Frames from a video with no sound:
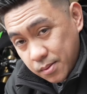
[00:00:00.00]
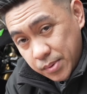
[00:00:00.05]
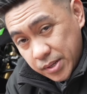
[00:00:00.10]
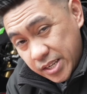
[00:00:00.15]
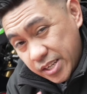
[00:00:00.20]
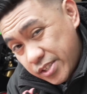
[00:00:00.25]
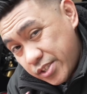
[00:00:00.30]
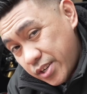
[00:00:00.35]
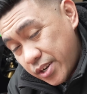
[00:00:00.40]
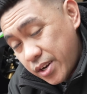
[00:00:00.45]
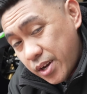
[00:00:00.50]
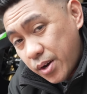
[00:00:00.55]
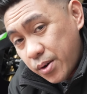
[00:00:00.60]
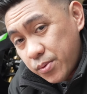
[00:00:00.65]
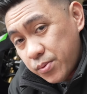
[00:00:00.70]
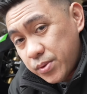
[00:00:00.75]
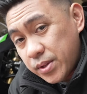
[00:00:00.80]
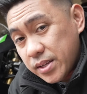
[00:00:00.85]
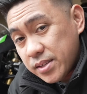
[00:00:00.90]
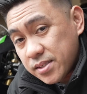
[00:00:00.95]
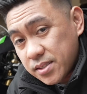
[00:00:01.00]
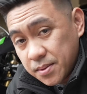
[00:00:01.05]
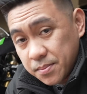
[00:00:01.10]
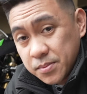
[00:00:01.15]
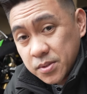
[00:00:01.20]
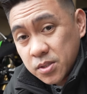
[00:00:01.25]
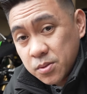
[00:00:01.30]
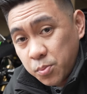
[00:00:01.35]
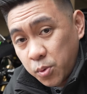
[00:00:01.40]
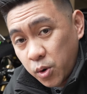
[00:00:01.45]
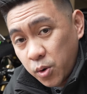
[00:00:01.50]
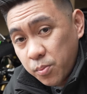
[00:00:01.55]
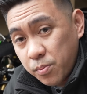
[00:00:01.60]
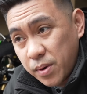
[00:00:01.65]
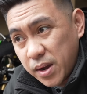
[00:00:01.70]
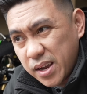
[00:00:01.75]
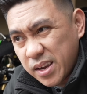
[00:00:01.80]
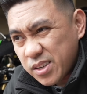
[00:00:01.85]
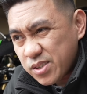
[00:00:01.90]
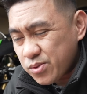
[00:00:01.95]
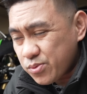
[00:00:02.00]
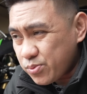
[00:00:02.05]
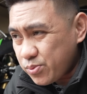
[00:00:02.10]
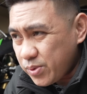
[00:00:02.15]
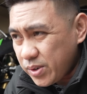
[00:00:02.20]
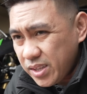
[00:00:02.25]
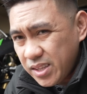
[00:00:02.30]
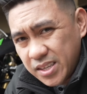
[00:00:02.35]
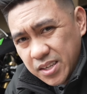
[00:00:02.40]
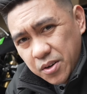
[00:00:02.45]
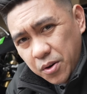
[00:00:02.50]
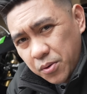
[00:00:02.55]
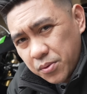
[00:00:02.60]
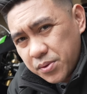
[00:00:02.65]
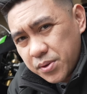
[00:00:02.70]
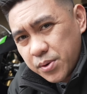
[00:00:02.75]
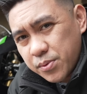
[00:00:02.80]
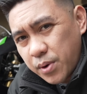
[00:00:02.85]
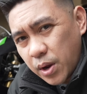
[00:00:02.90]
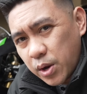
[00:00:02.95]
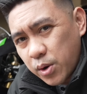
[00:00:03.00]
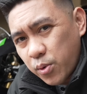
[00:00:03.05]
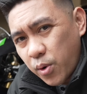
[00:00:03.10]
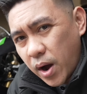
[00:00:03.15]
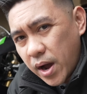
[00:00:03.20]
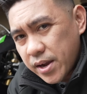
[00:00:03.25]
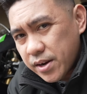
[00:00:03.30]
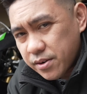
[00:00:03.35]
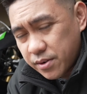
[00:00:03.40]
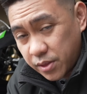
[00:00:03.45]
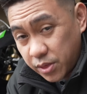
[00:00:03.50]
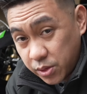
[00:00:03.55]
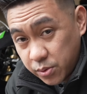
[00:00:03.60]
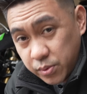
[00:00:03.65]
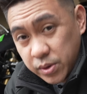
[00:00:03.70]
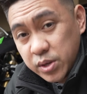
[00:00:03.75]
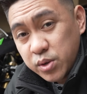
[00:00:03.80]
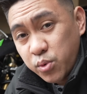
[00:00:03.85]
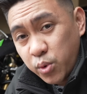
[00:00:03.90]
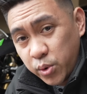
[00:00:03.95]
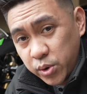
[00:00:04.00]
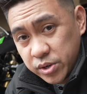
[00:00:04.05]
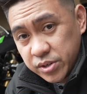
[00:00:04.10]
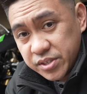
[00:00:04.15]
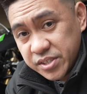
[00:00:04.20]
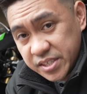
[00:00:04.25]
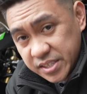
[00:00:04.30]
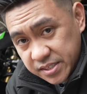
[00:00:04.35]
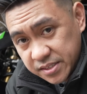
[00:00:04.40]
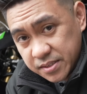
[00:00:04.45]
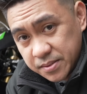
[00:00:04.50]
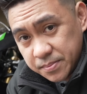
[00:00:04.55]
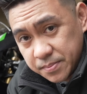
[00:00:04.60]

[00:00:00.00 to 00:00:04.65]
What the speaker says: But did you know that some sport bikes really only require a 3/4 system?